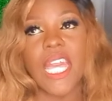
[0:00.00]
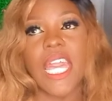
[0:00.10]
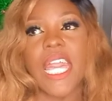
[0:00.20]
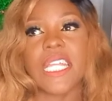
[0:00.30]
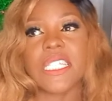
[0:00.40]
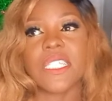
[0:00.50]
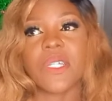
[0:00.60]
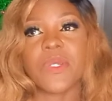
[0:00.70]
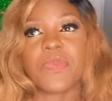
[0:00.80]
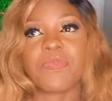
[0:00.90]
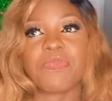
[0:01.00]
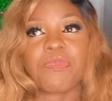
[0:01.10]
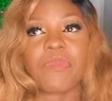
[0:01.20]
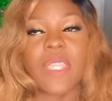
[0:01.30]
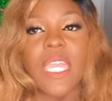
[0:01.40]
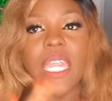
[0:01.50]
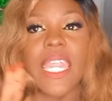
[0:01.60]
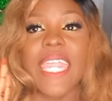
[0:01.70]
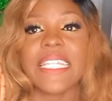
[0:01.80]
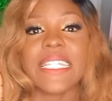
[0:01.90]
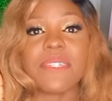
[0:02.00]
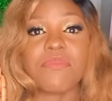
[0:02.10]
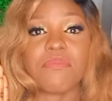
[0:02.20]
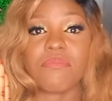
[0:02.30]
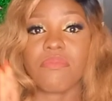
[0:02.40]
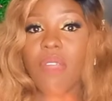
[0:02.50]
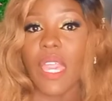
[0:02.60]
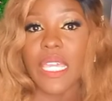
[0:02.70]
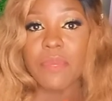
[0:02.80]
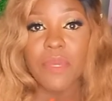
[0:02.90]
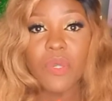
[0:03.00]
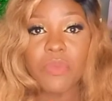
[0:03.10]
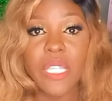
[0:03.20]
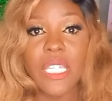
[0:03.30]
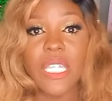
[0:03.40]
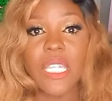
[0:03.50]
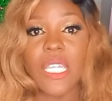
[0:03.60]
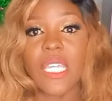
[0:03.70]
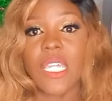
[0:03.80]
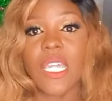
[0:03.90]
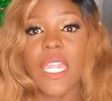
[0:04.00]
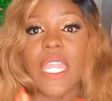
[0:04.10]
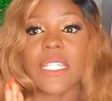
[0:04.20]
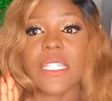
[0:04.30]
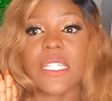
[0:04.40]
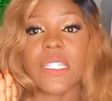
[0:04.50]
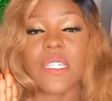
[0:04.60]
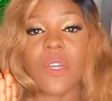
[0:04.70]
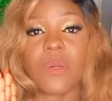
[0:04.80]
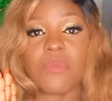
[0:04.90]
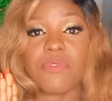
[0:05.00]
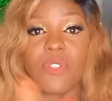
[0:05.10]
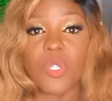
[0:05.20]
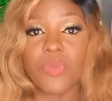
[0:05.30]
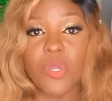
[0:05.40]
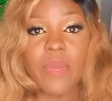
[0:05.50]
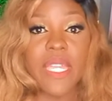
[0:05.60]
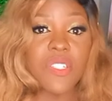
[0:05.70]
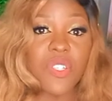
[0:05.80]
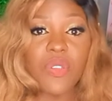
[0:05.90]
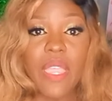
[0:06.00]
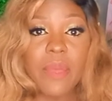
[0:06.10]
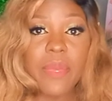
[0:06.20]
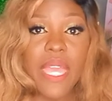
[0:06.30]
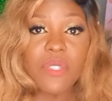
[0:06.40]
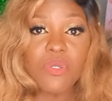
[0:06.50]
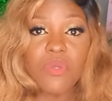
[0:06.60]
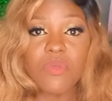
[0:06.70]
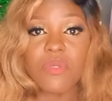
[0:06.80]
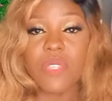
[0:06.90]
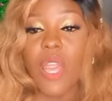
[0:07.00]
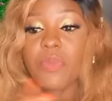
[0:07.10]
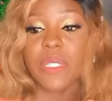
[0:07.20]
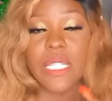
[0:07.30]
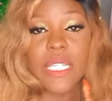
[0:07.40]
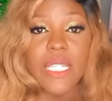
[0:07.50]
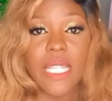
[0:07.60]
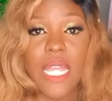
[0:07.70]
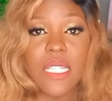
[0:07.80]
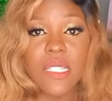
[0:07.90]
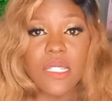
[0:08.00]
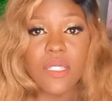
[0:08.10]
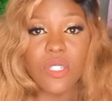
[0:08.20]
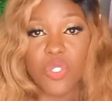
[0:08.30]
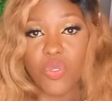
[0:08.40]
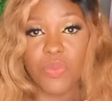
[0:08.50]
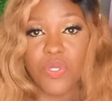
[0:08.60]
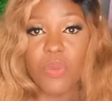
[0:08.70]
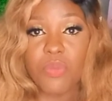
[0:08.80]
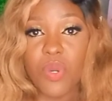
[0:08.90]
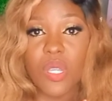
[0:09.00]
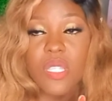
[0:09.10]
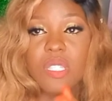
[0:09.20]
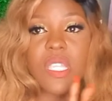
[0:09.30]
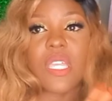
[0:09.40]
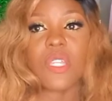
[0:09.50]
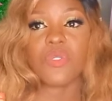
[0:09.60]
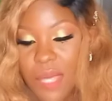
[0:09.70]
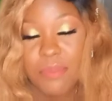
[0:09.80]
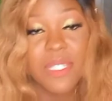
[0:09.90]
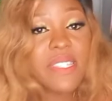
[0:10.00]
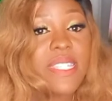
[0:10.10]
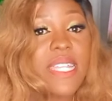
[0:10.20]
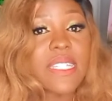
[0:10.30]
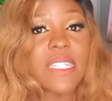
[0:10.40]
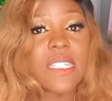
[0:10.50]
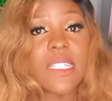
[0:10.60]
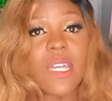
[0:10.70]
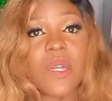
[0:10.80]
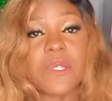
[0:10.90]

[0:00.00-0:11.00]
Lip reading: and kindly email me, kindly follow me on my Instagram handles. I'll be linking that in the description box. Please send in